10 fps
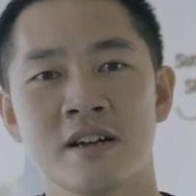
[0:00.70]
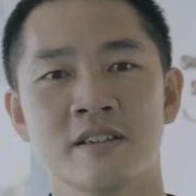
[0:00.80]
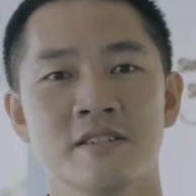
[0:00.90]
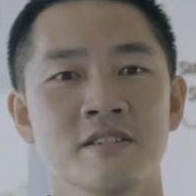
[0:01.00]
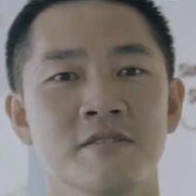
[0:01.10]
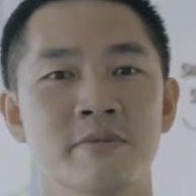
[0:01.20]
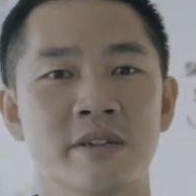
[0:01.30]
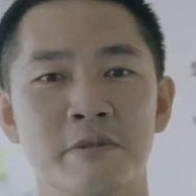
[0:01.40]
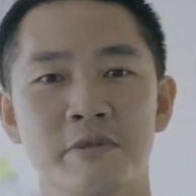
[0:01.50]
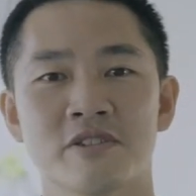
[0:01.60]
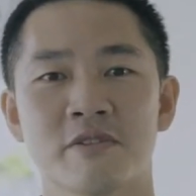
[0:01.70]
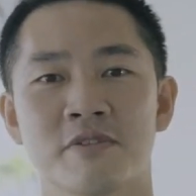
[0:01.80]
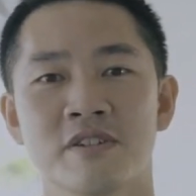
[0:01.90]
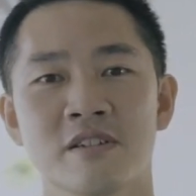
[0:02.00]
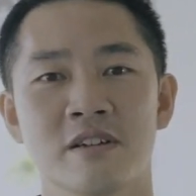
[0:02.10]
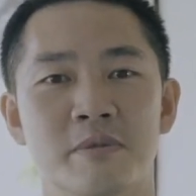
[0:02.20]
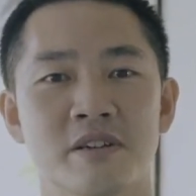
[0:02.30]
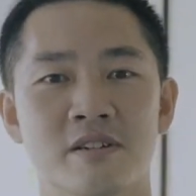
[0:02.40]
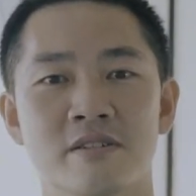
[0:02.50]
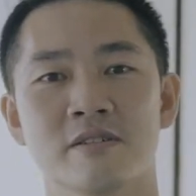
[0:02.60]
Hi, my name is Jeffrey. I'm
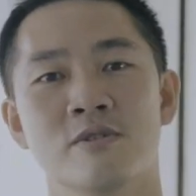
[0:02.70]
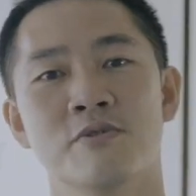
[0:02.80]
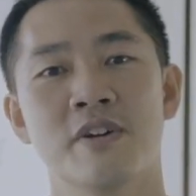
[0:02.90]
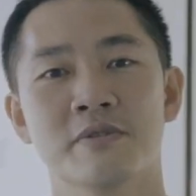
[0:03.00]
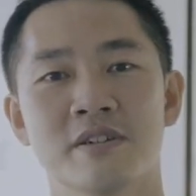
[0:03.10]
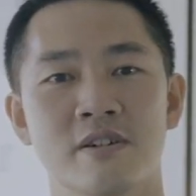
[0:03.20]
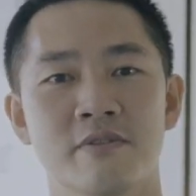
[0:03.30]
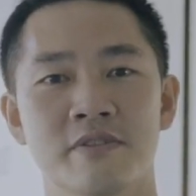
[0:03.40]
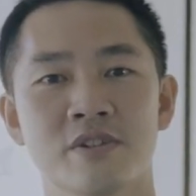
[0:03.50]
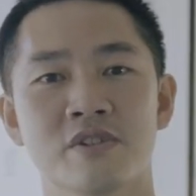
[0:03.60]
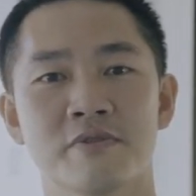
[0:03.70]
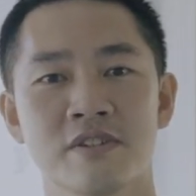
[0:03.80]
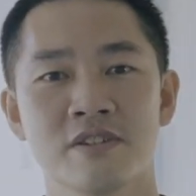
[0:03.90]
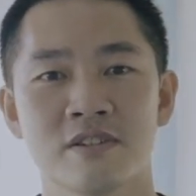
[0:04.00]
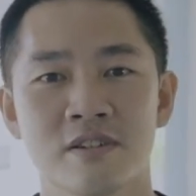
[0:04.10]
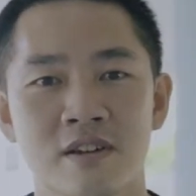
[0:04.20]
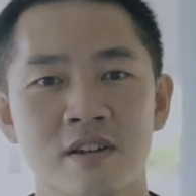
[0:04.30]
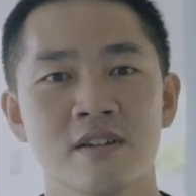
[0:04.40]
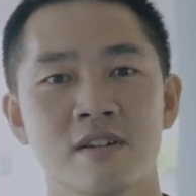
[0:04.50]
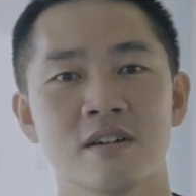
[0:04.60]
the co-founder of Dish The Fish.
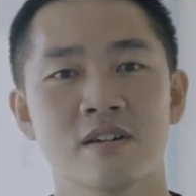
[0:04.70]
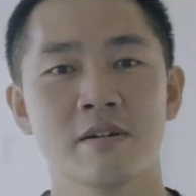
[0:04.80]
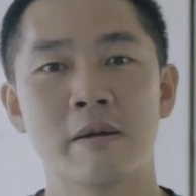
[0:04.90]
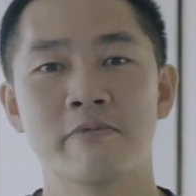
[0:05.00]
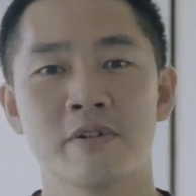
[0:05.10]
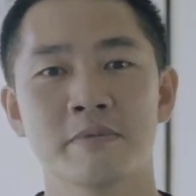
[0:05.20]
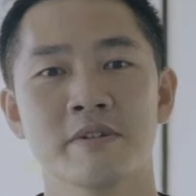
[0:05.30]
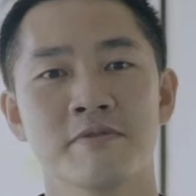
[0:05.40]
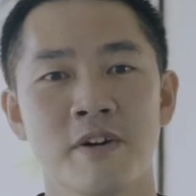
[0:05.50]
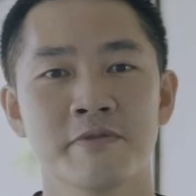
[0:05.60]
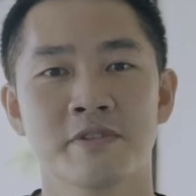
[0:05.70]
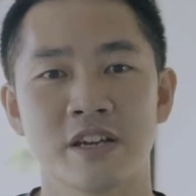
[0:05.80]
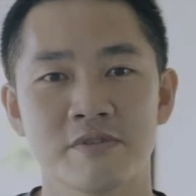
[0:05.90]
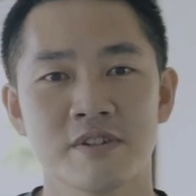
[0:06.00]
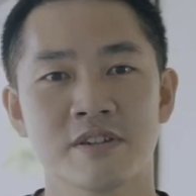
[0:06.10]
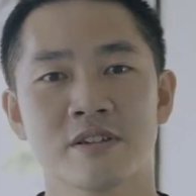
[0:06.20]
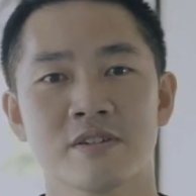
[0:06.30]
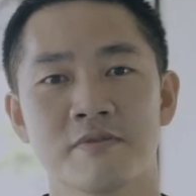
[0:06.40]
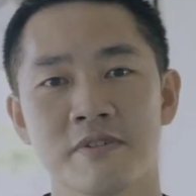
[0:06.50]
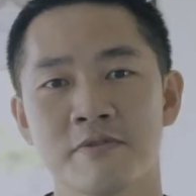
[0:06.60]
I'm from the fourth
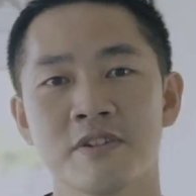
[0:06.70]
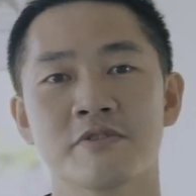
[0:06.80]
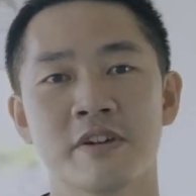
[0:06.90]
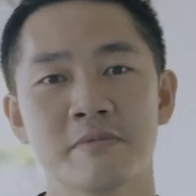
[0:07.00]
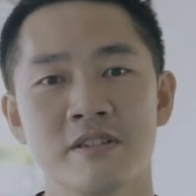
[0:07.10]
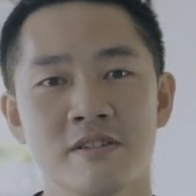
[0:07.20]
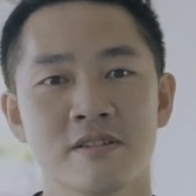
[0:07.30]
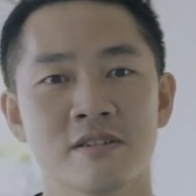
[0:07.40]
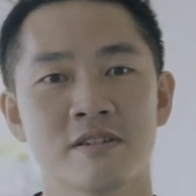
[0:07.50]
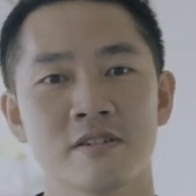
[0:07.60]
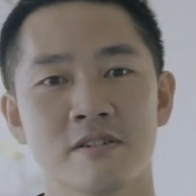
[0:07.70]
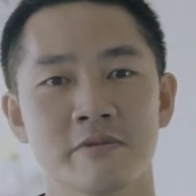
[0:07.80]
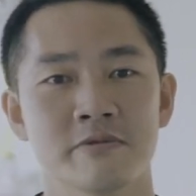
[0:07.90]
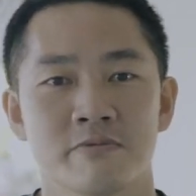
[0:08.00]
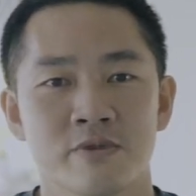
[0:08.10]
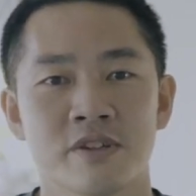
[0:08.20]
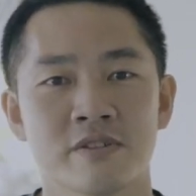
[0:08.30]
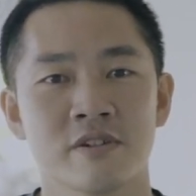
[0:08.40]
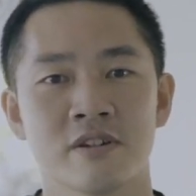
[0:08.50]
generation of a fish family, which is